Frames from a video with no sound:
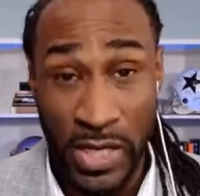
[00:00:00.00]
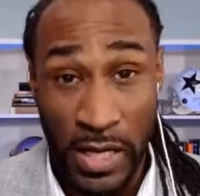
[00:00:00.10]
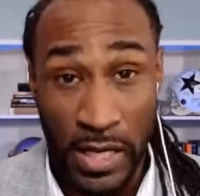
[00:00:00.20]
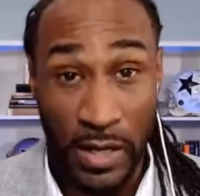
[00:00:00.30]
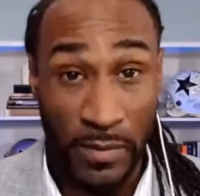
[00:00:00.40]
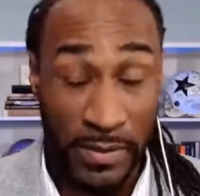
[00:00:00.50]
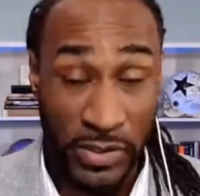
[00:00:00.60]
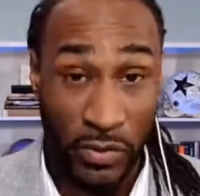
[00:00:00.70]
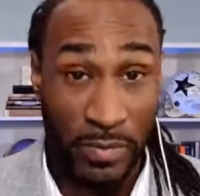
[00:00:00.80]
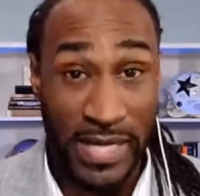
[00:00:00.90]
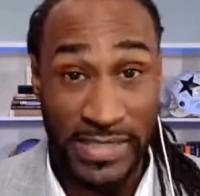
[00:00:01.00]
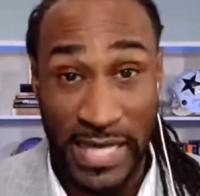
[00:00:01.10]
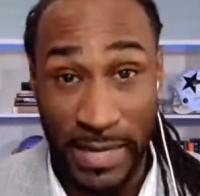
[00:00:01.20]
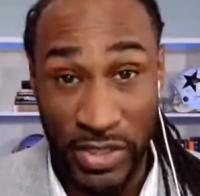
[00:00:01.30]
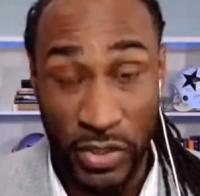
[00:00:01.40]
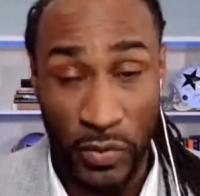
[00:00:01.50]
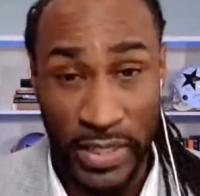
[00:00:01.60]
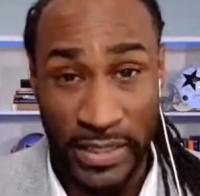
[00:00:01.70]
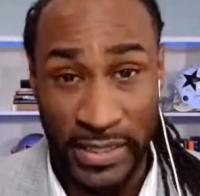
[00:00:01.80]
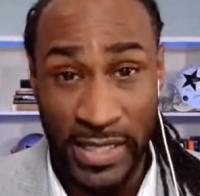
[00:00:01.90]
during my time in New
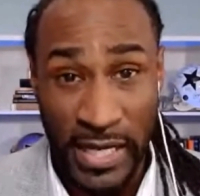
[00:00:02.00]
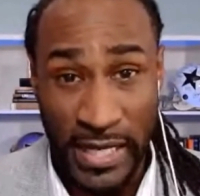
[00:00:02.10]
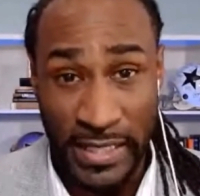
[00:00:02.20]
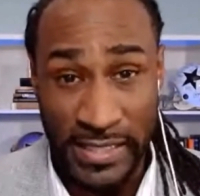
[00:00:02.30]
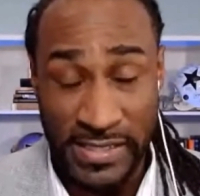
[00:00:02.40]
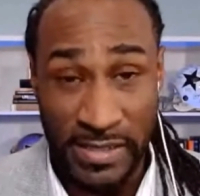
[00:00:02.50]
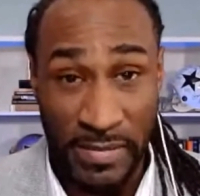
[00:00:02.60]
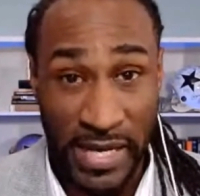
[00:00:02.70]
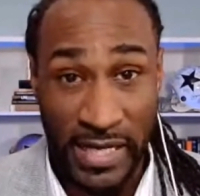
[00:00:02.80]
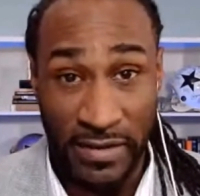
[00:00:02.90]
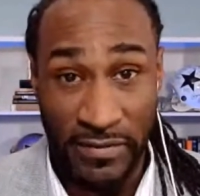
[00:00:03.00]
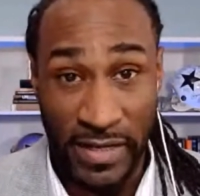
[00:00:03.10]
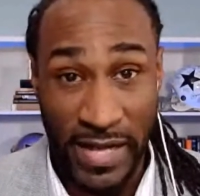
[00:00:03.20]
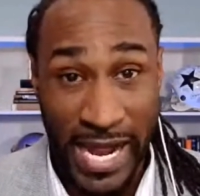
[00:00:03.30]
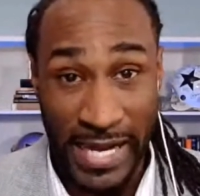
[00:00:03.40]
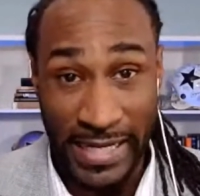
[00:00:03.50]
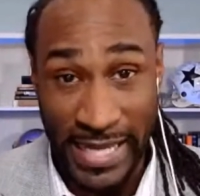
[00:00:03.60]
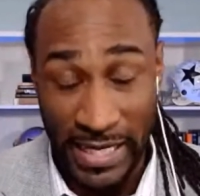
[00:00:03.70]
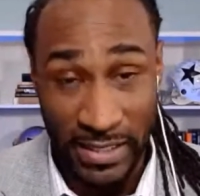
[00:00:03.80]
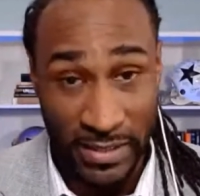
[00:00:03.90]
England. And this is a man of high
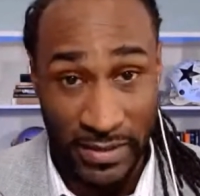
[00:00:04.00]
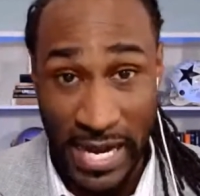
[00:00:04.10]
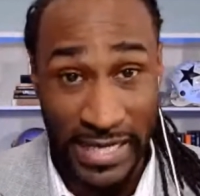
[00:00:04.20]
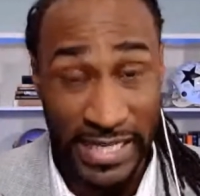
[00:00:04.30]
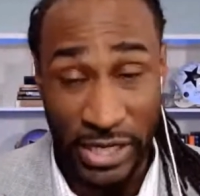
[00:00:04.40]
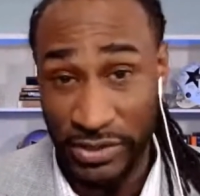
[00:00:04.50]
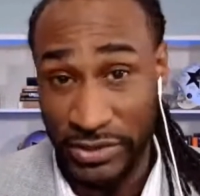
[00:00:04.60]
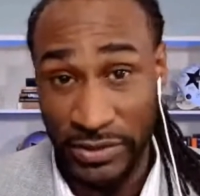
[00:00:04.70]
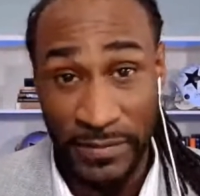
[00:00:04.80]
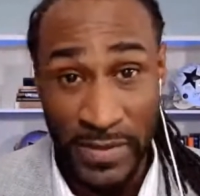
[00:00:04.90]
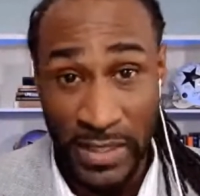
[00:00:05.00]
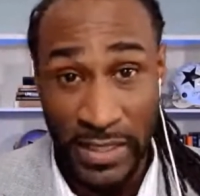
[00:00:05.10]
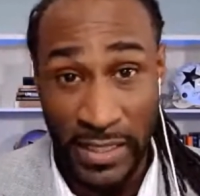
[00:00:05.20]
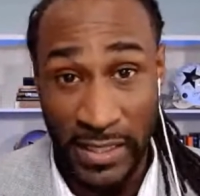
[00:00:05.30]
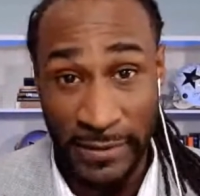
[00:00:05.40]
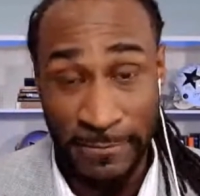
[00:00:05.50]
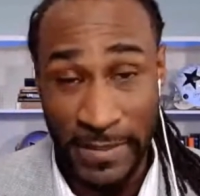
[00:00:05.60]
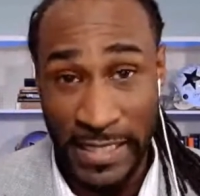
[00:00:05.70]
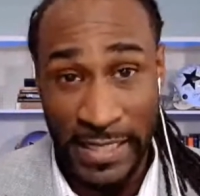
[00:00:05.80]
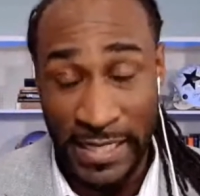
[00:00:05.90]
character
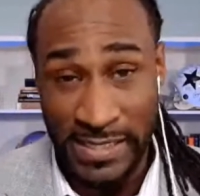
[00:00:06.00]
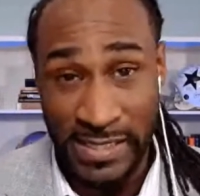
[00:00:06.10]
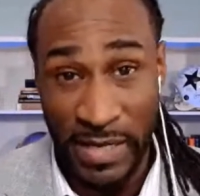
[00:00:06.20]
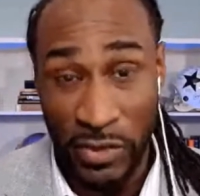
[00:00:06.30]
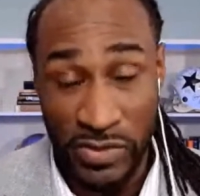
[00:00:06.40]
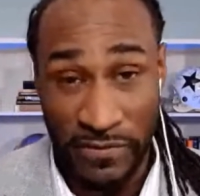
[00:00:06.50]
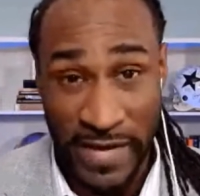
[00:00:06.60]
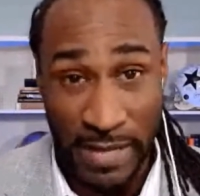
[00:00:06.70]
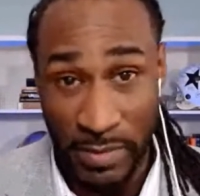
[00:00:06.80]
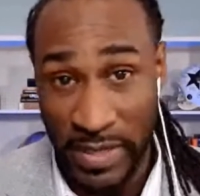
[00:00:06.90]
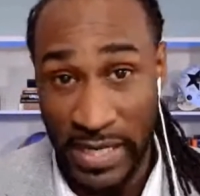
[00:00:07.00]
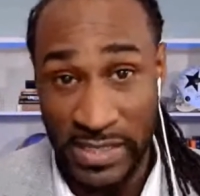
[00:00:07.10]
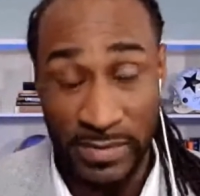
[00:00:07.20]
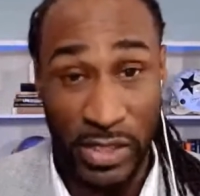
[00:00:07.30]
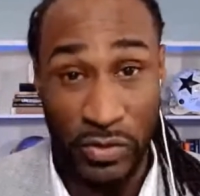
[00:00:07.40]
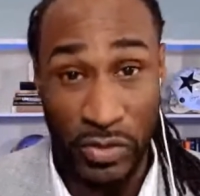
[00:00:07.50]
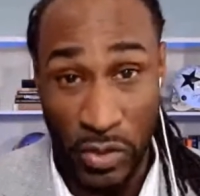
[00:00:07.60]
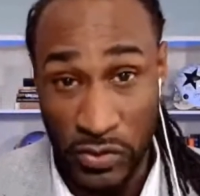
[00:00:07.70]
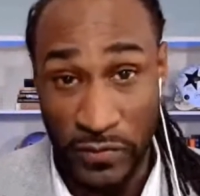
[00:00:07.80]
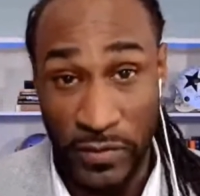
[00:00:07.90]
and somebody who's a family man, somebody who
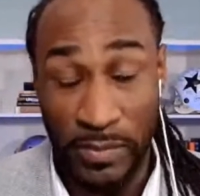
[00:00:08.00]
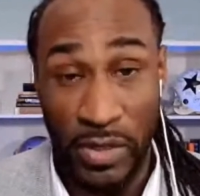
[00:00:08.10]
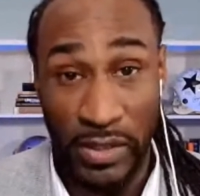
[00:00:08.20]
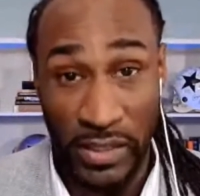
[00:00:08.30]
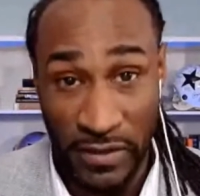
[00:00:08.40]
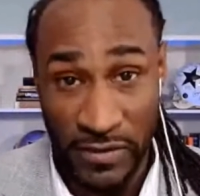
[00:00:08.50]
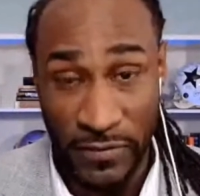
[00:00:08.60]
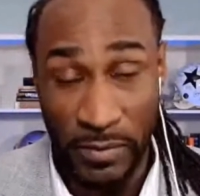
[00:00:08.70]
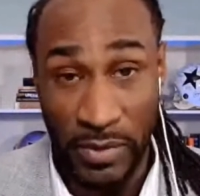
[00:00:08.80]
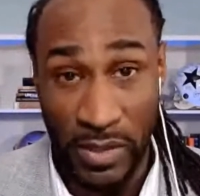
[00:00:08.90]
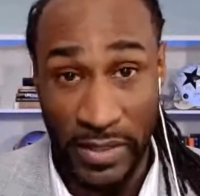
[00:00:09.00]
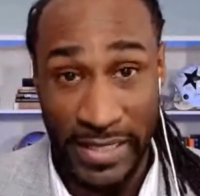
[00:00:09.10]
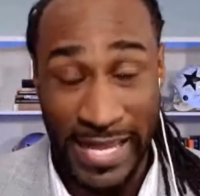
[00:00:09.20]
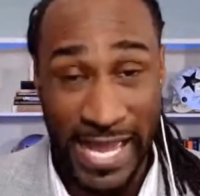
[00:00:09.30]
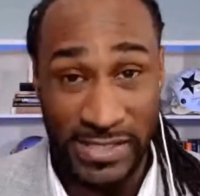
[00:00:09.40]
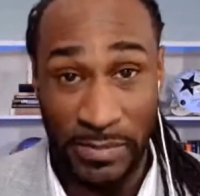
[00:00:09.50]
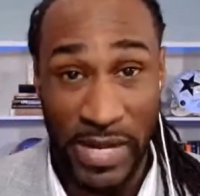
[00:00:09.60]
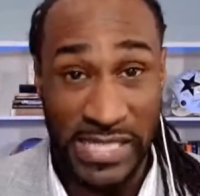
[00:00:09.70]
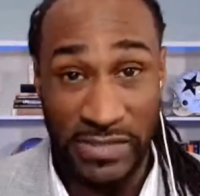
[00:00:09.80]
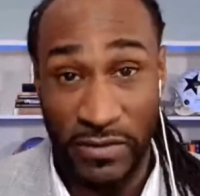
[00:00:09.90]
knows football and loves football and has a
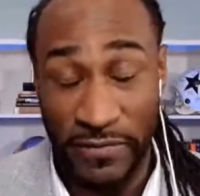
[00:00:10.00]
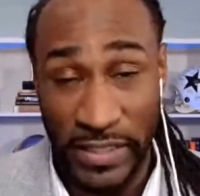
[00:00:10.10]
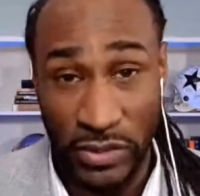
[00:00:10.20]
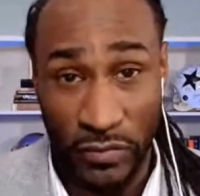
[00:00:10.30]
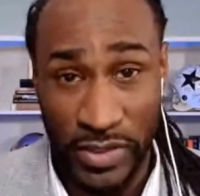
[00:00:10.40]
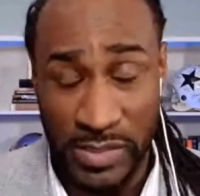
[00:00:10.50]
positive effect over his